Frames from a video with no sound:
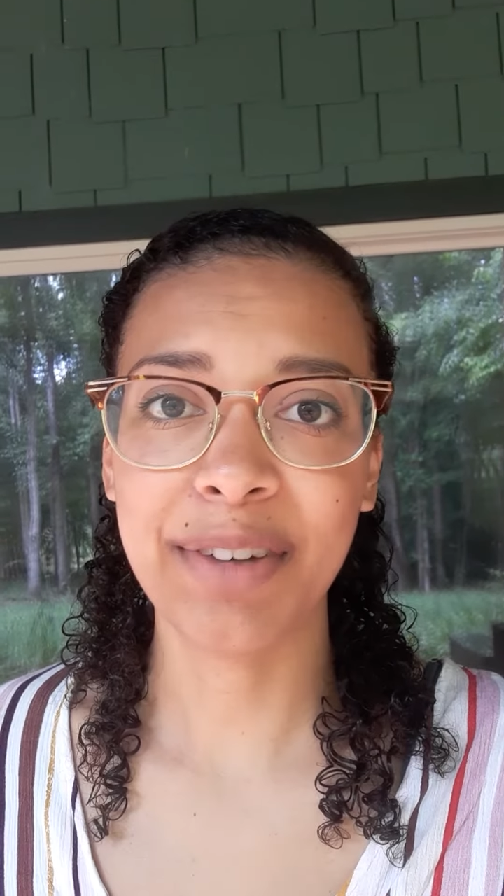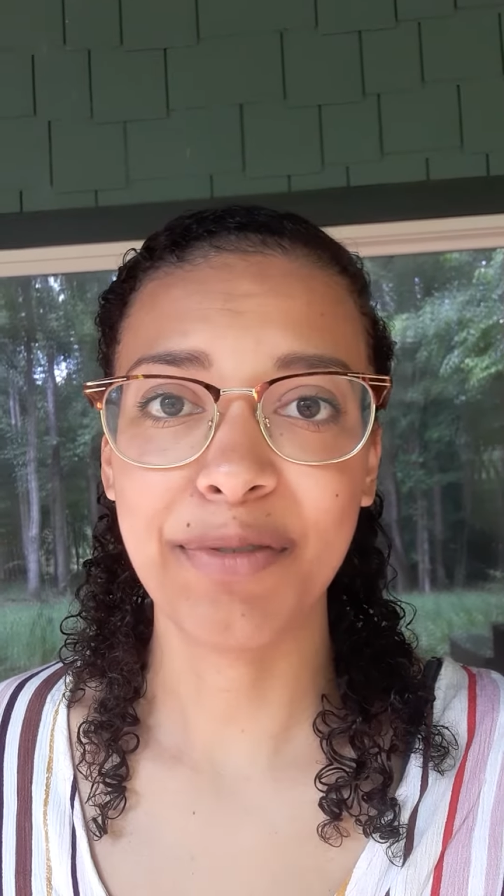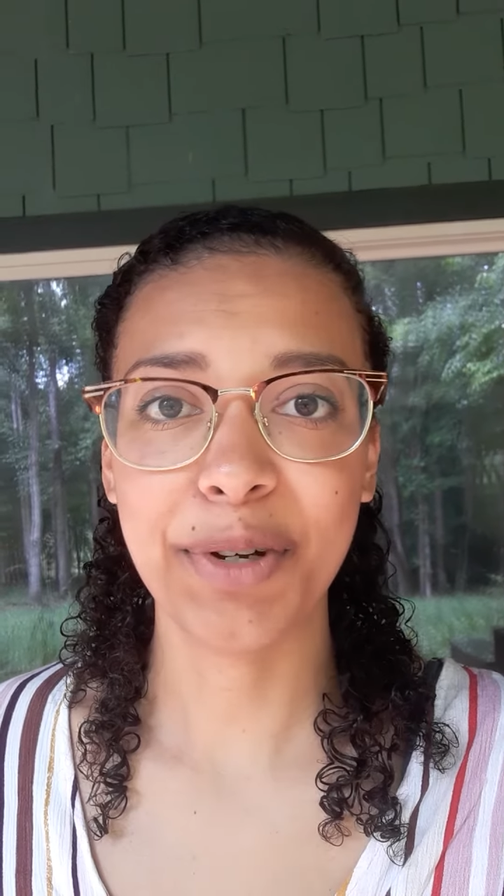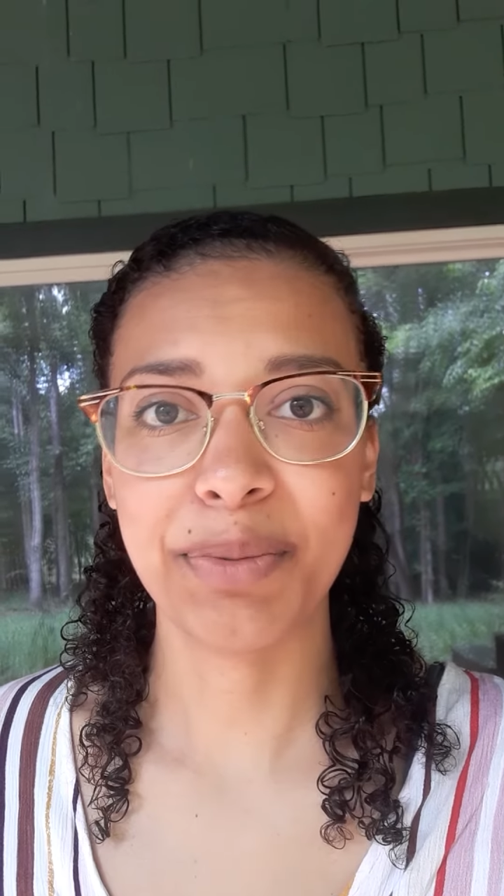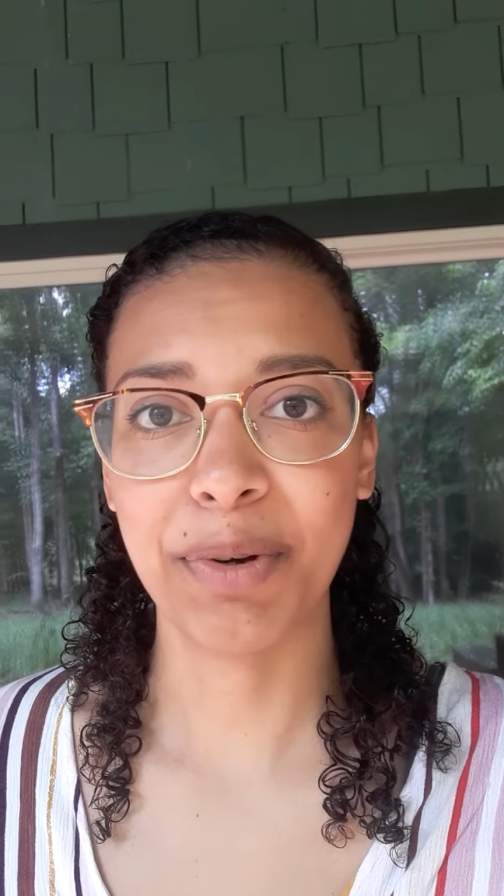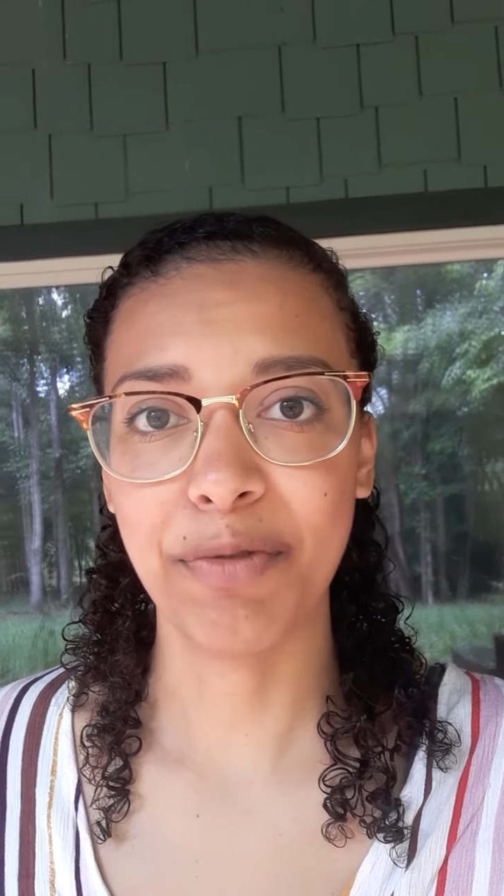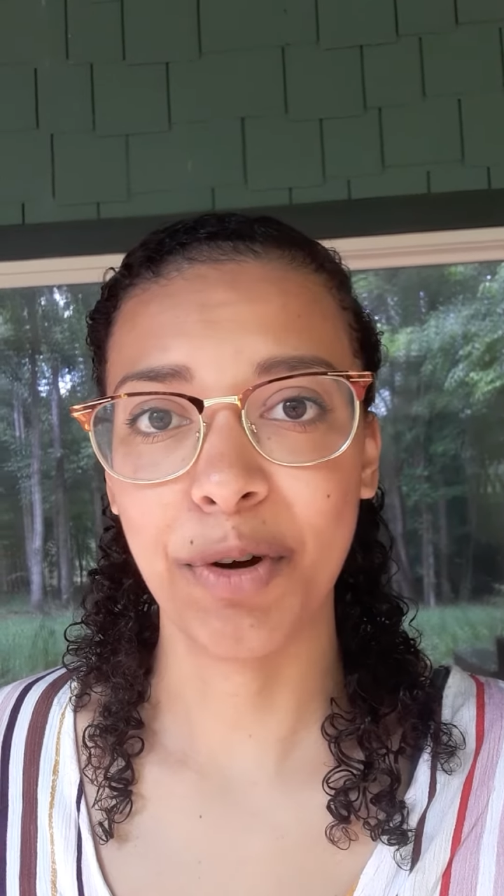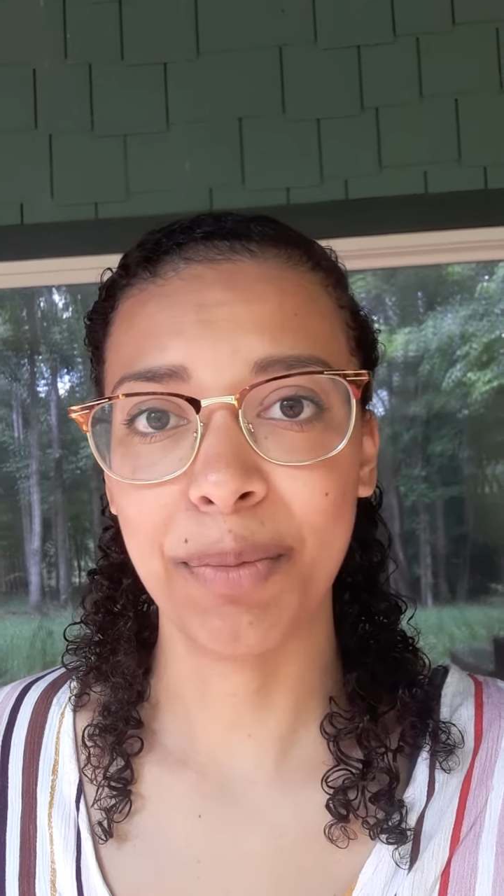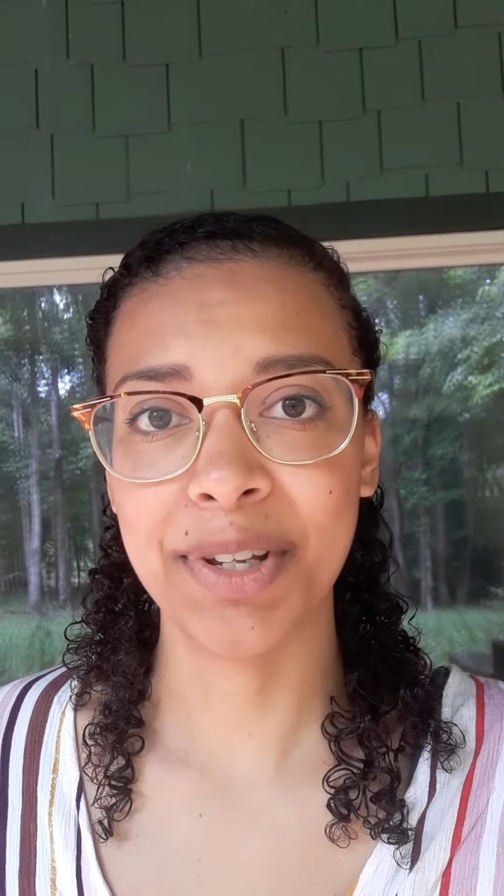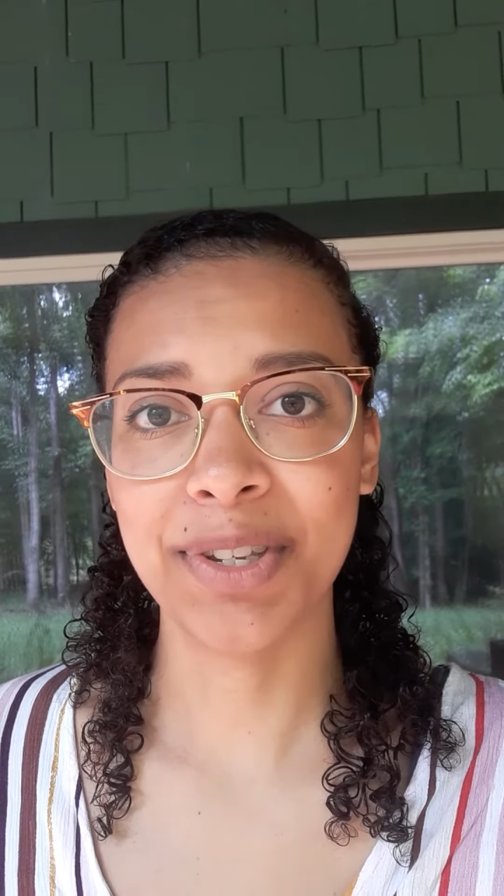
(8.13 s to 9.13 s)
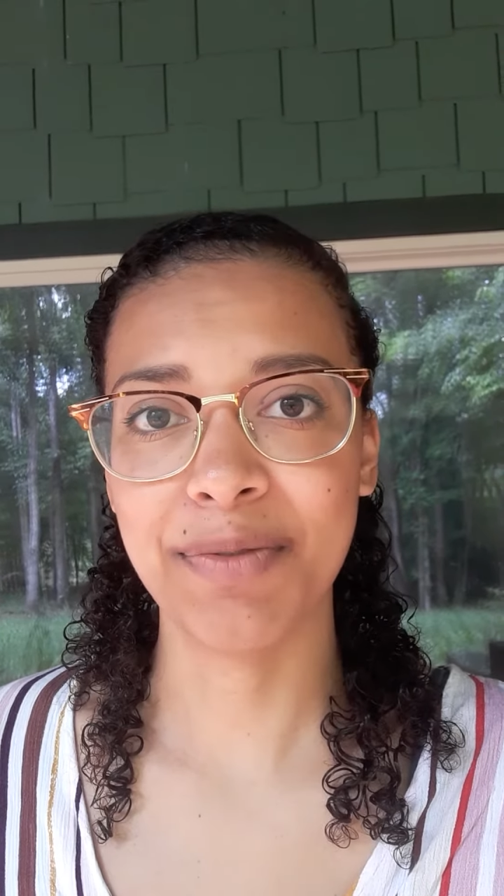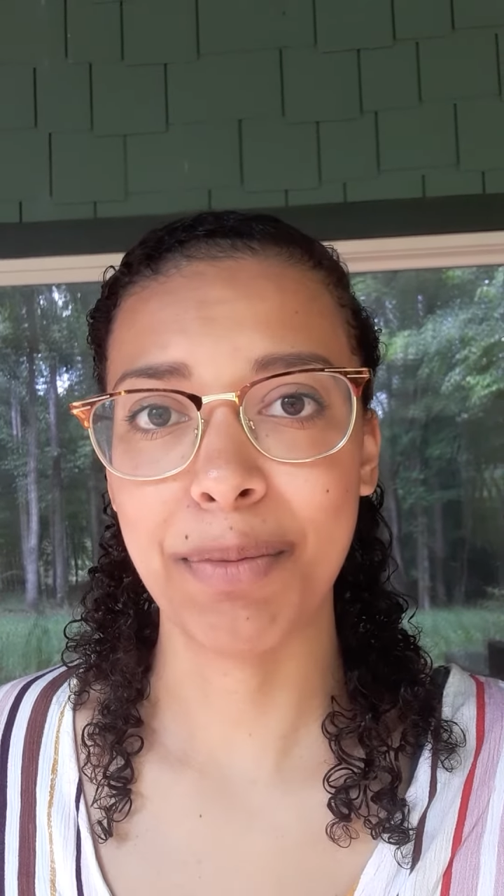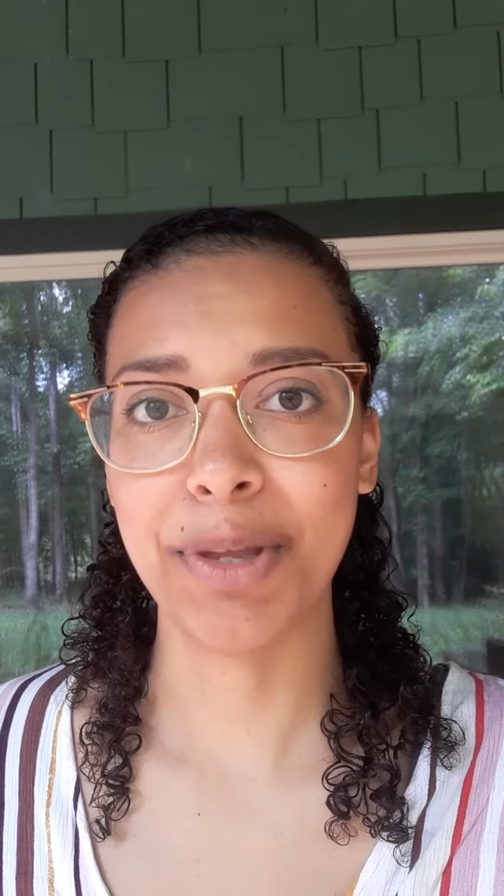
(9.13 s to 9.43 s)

in voice performance from